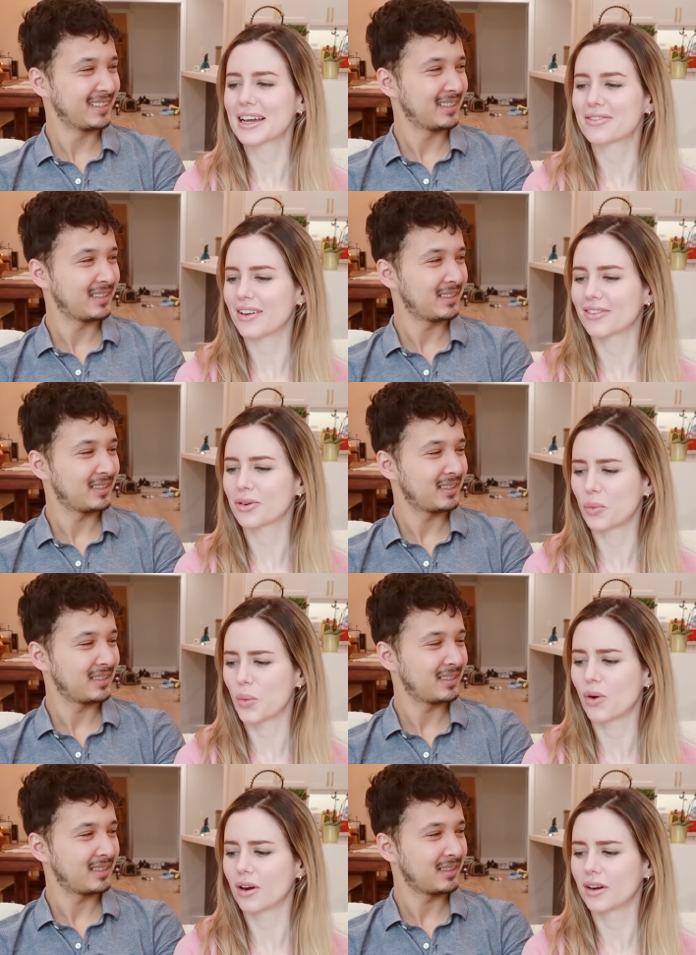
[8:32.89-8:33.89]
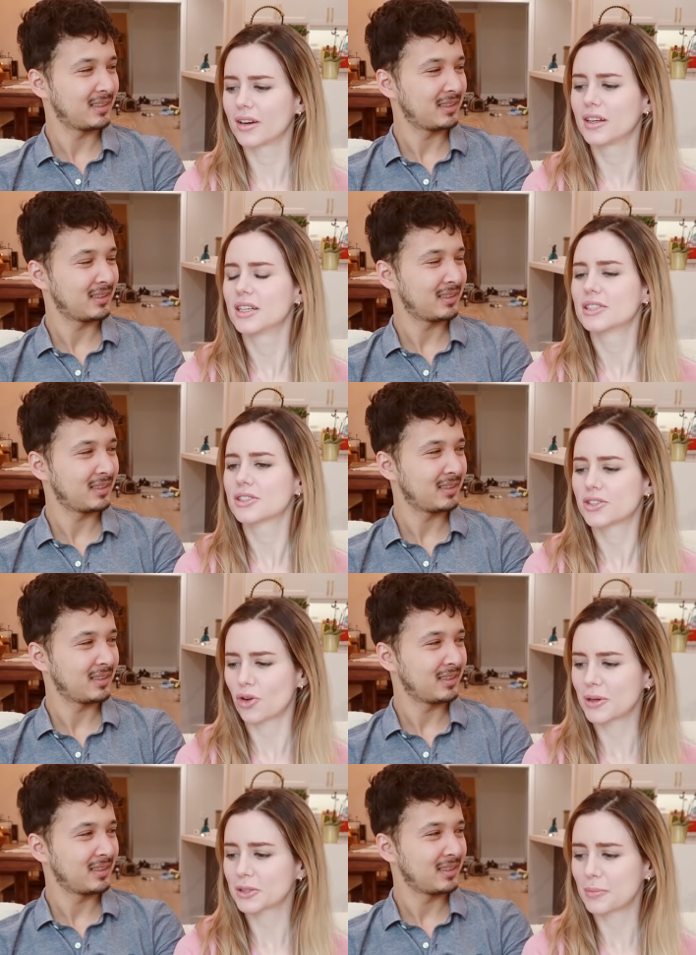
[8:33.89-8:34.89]
Speaker 1: think I've ever wore
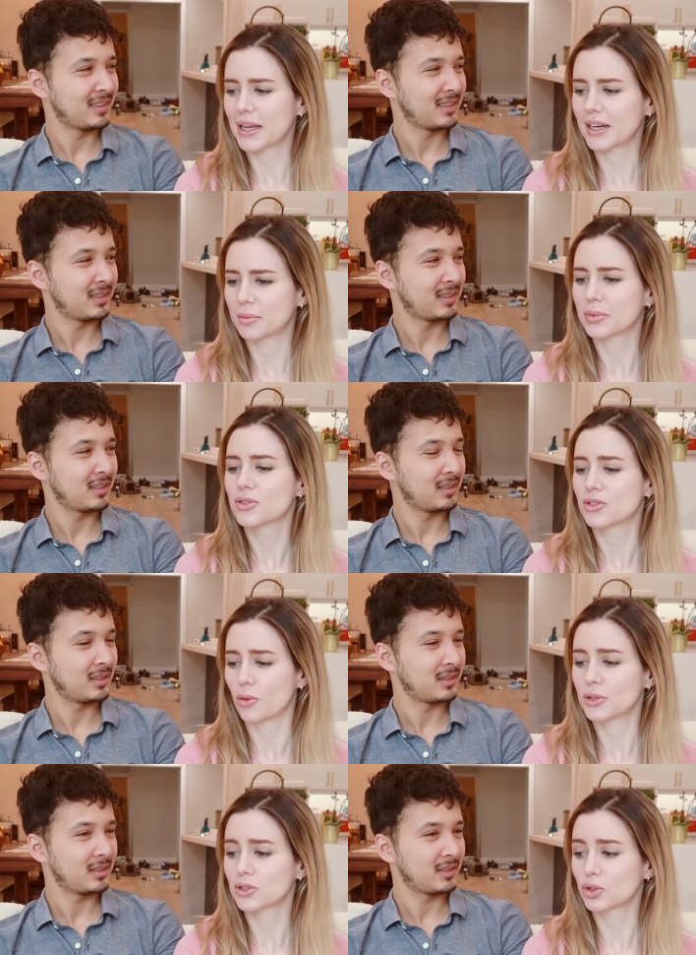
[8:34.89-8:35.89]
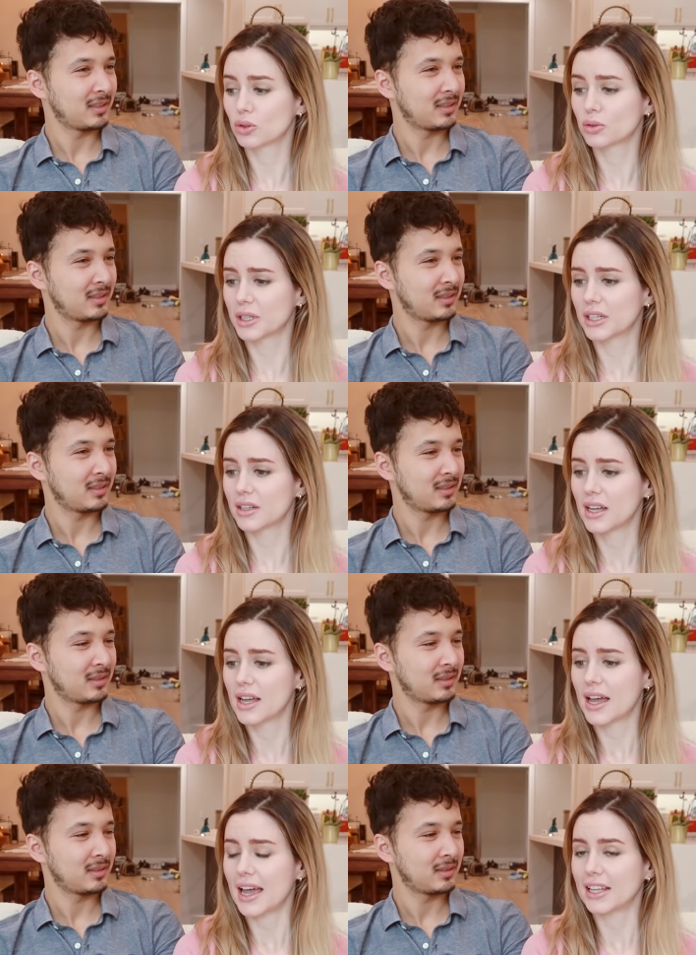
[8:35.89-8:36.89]
so much makeup, so much jewelry,
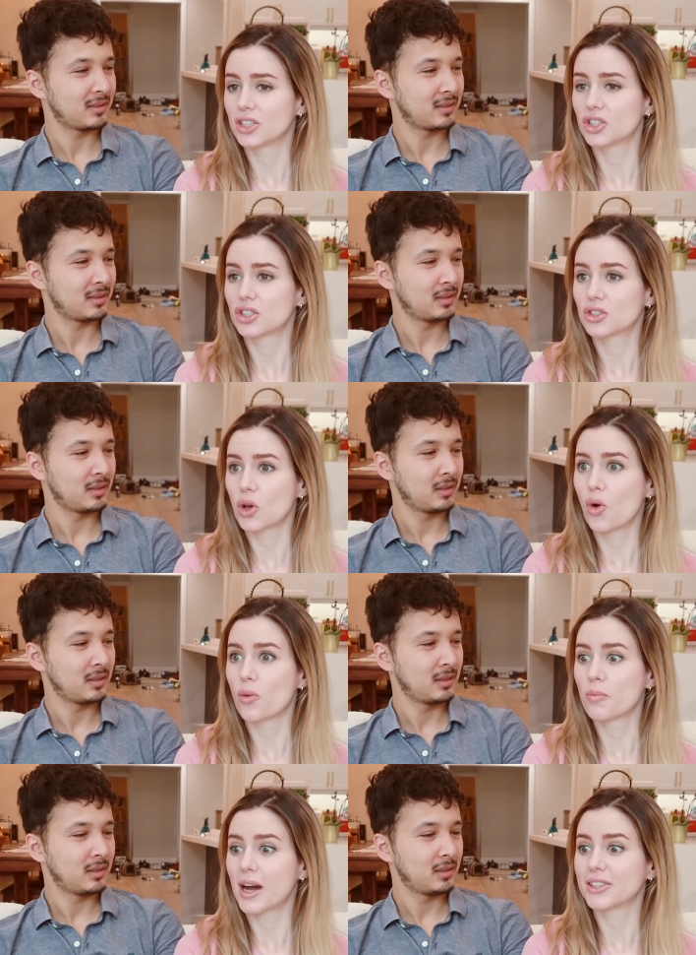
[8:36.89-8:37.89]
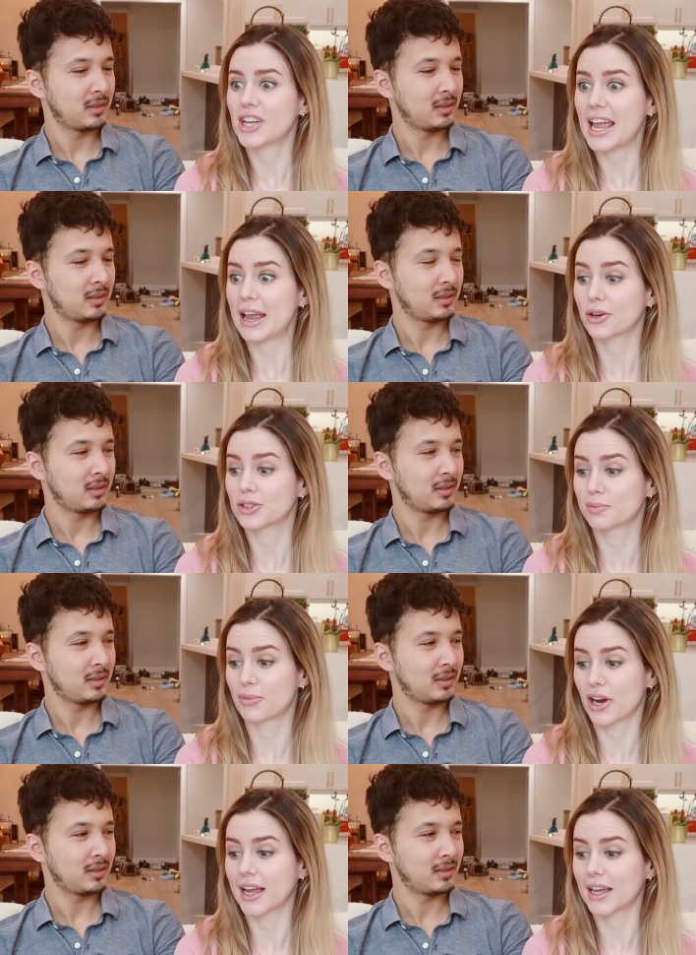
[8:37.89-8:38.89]
and so much
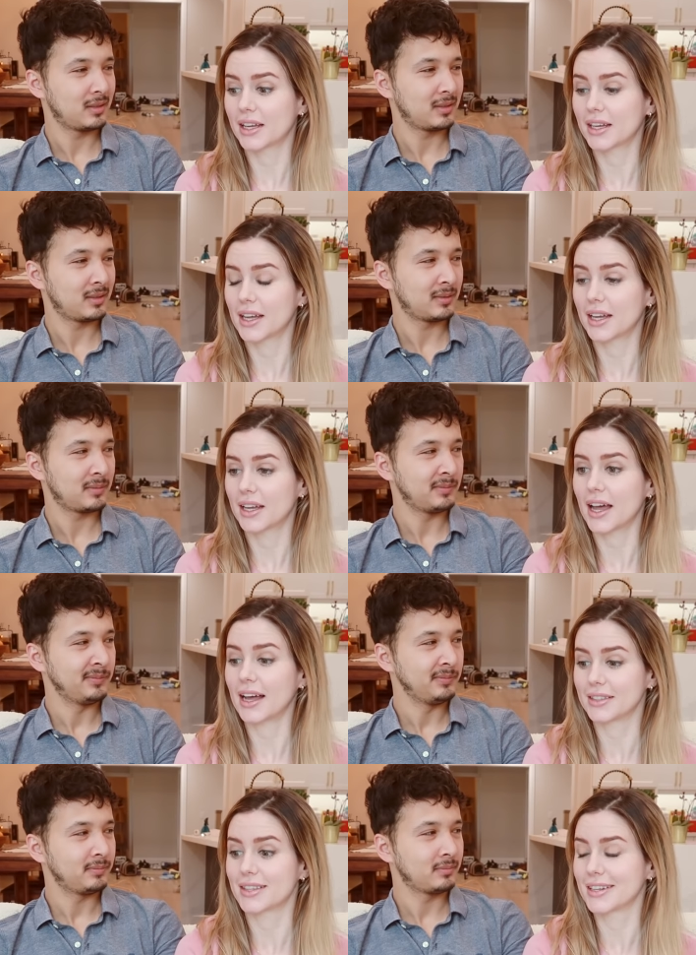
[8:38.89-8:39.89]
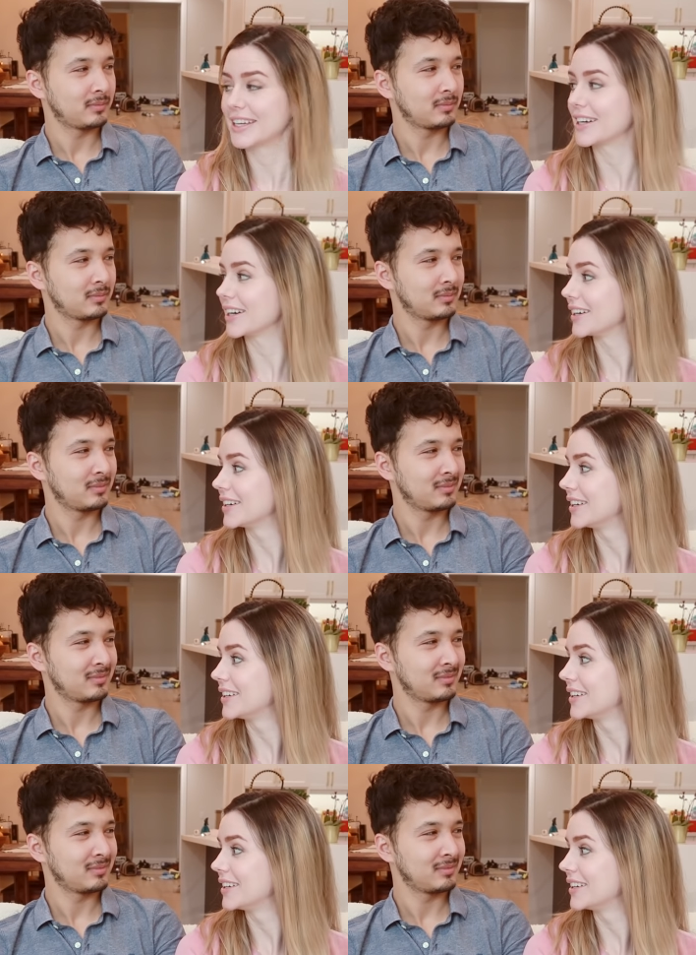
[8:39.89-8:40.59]
hairspray as the Nikkah.